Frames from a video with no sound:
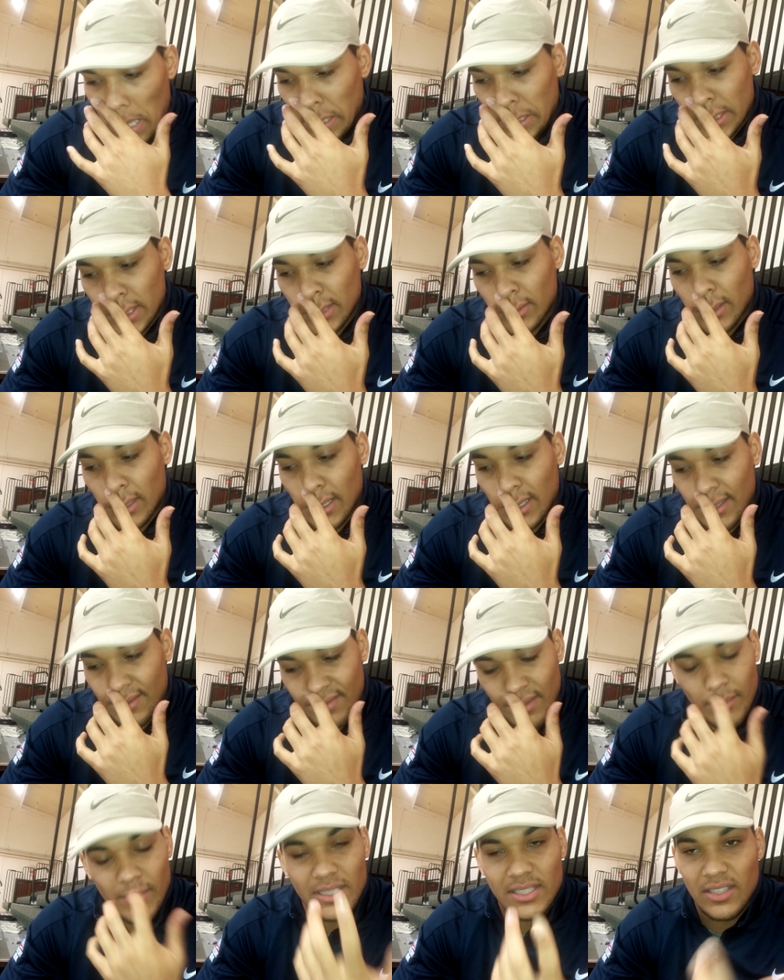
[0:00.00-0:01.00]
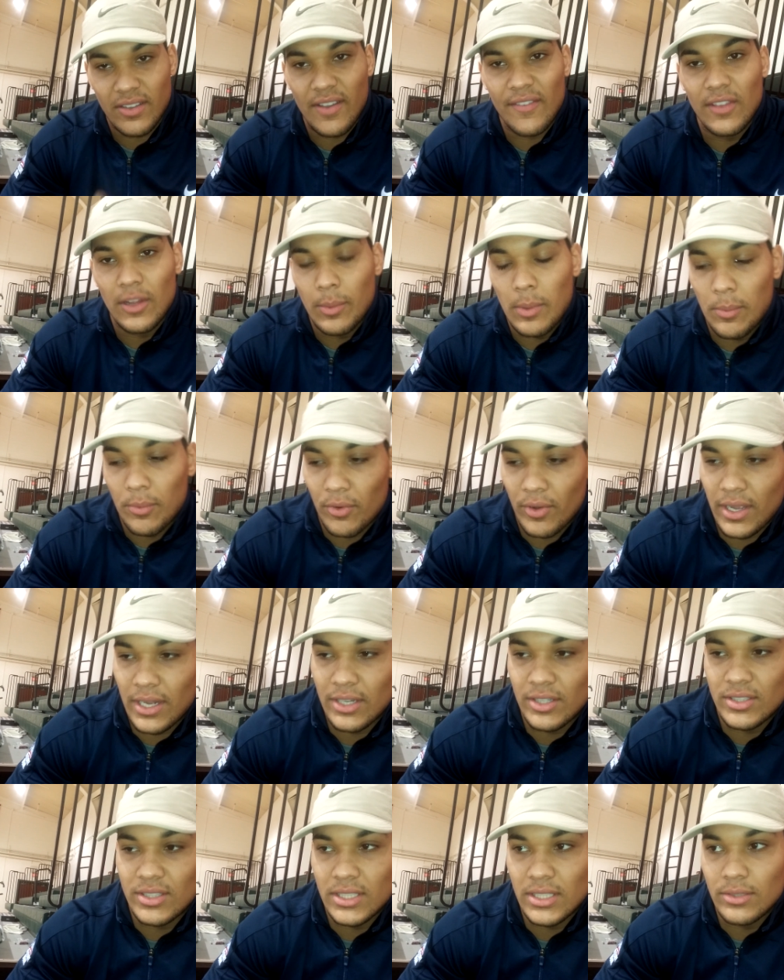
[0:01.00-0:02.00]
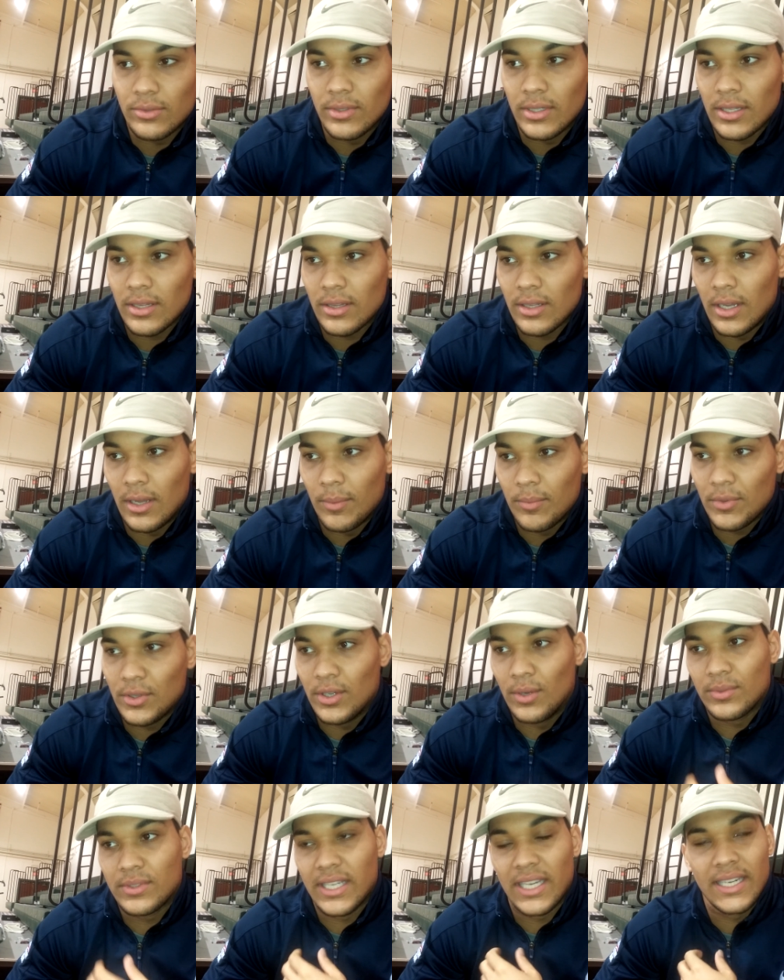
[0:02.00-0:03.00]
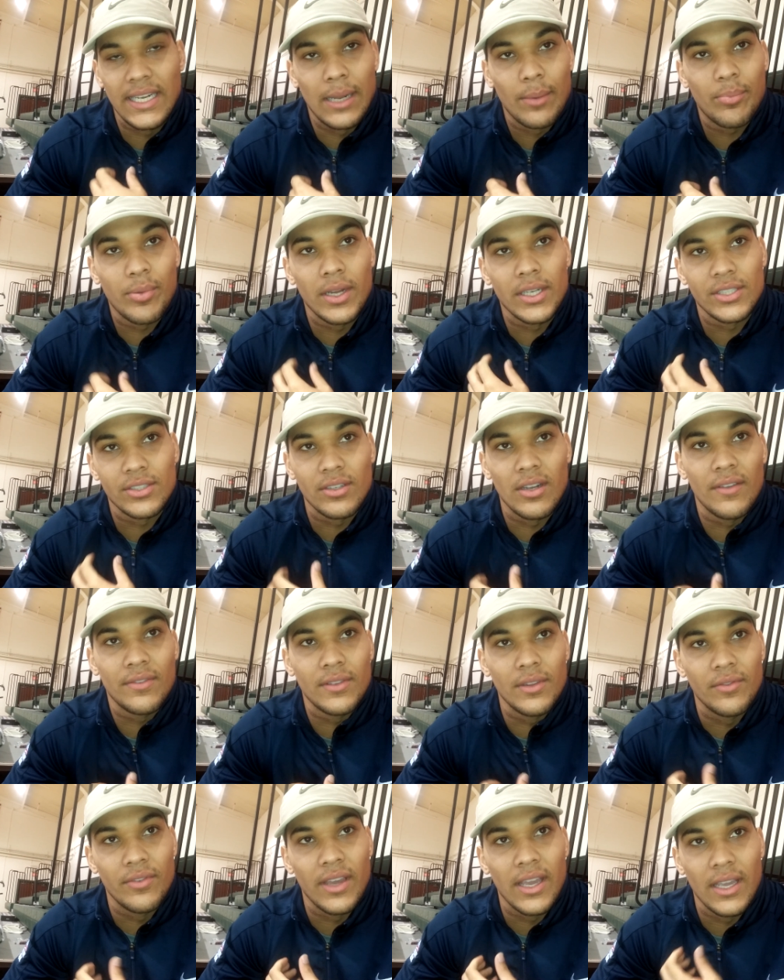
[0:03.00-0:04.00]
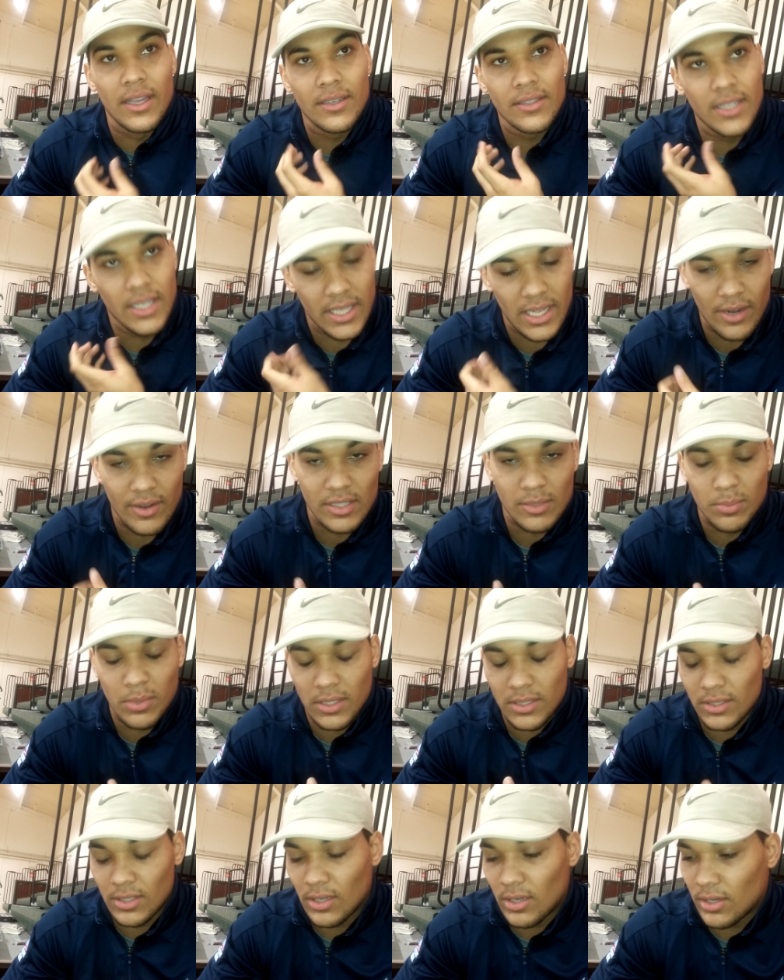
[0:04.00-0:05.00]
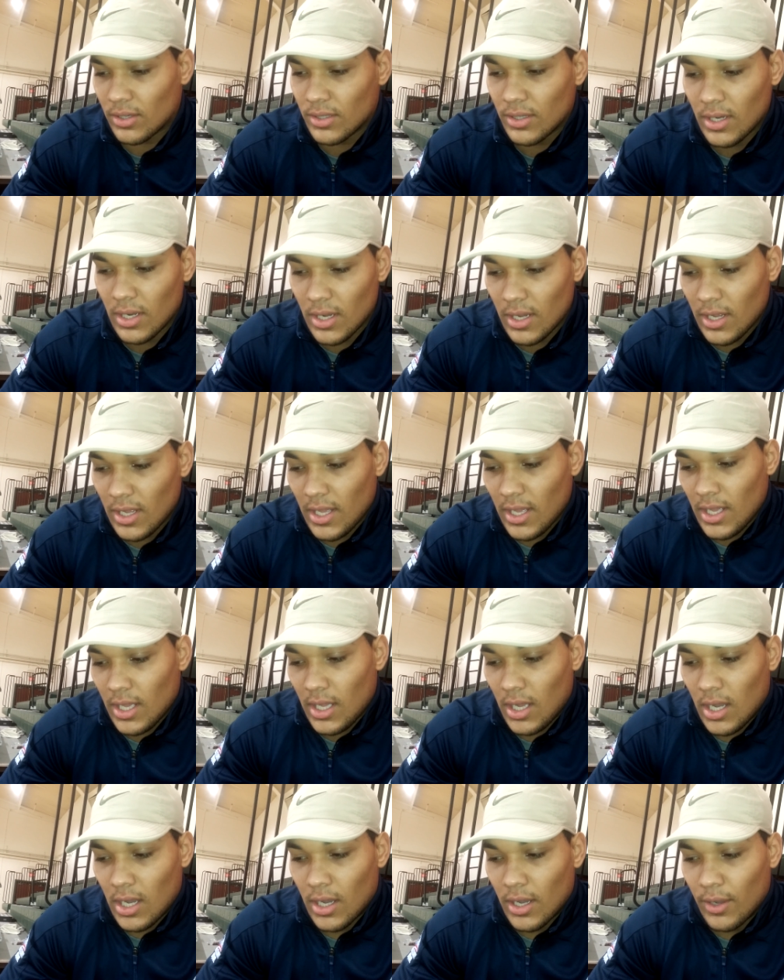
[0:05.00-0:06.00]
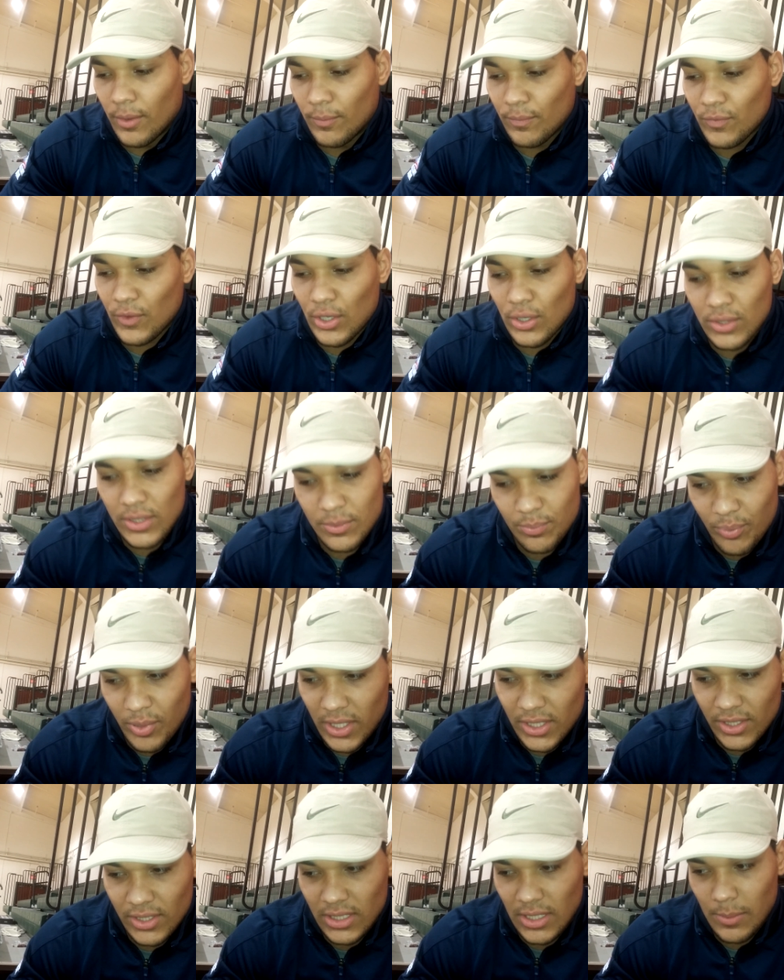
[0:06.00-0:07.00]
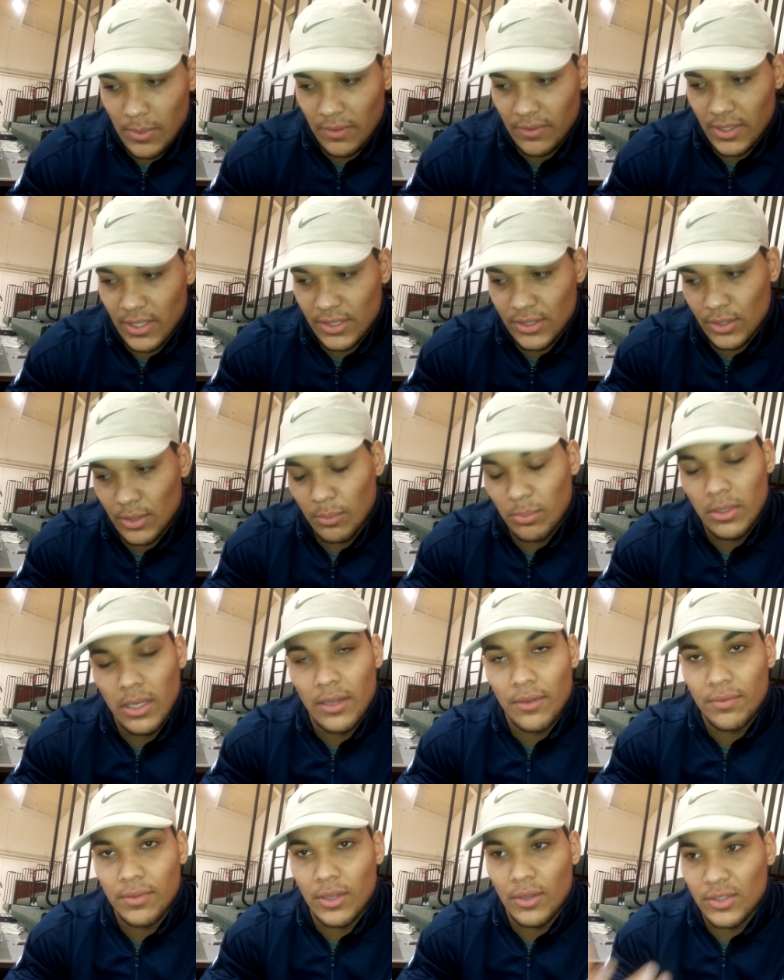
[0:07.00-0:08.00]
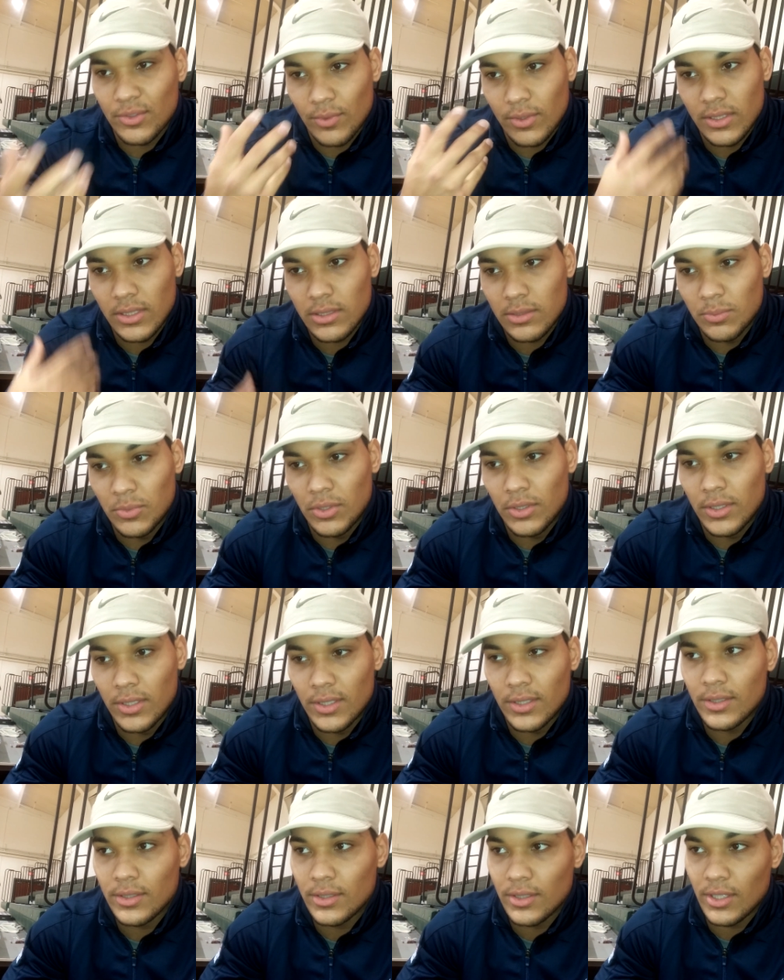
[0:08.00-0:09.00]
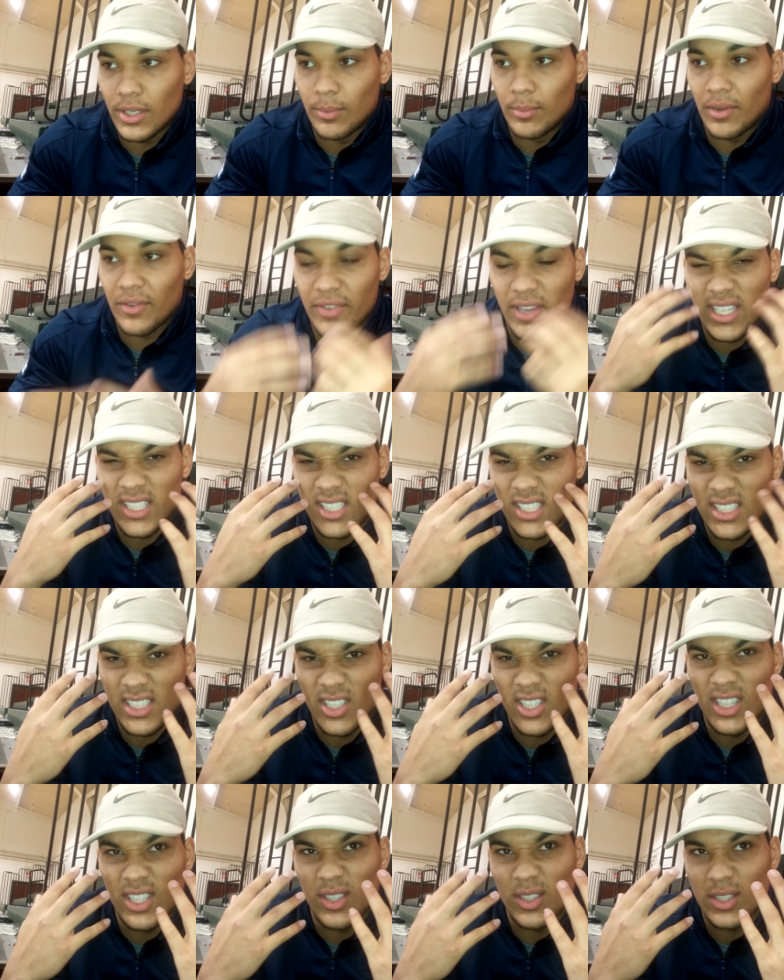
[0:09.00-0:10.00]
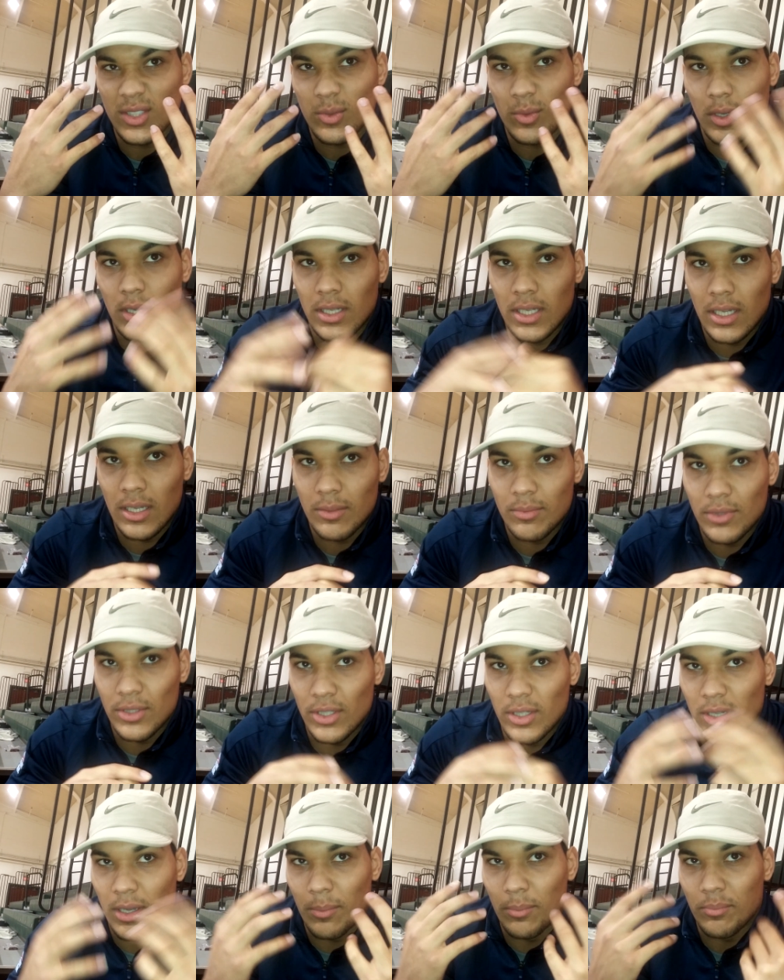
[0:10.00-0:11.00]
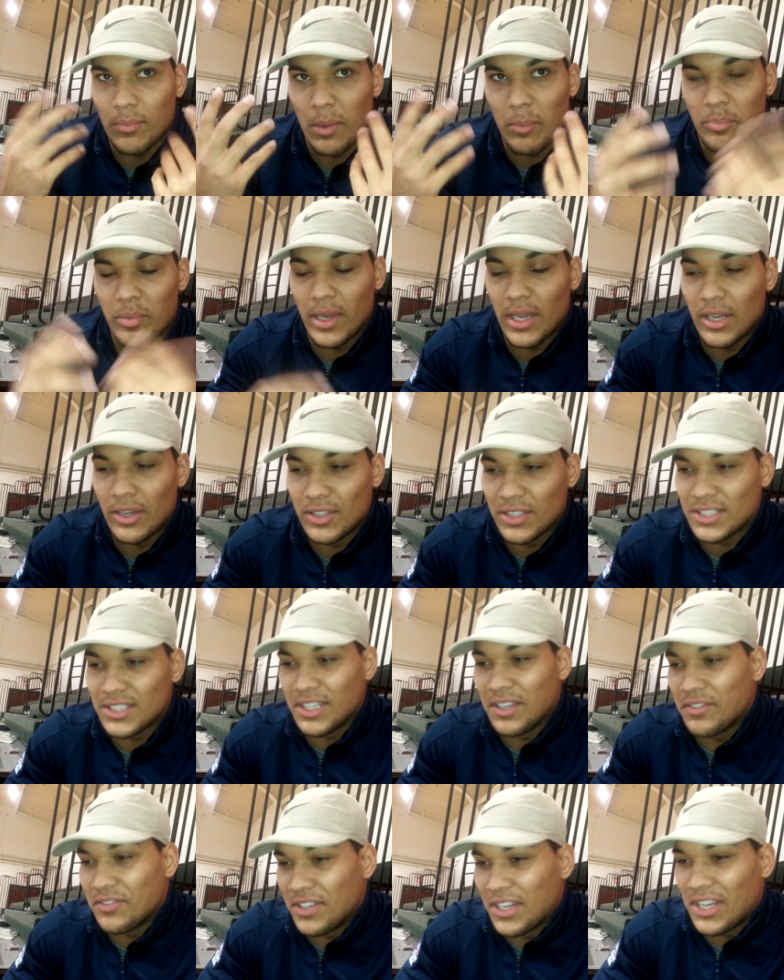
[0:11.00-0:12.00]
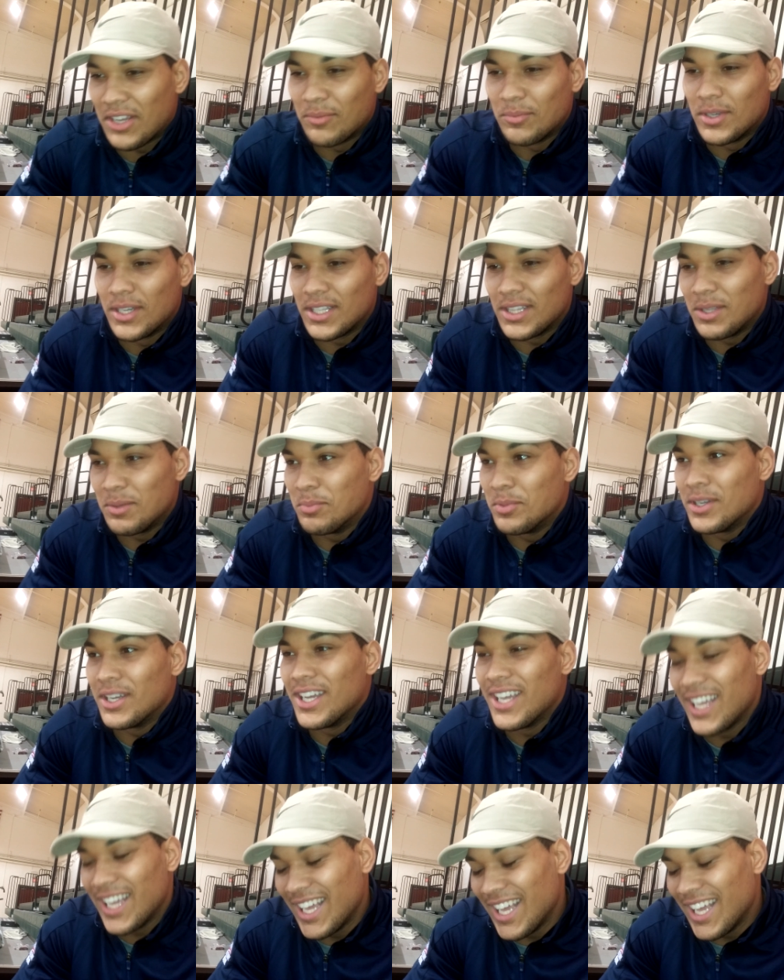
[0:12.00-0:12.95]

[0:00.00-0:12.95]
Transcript: And so, uh, I found myself having a little bit more energy with um, you know taking that pressure off the vein that carries blood to the heart. Um, you know, pressure is coming out there, so the blood flow is running smoother. uh-huh. face is still a little swelled up. You know, I'm, I'm pale uh-huh. and stuff now, I'm ugly, uh-huh.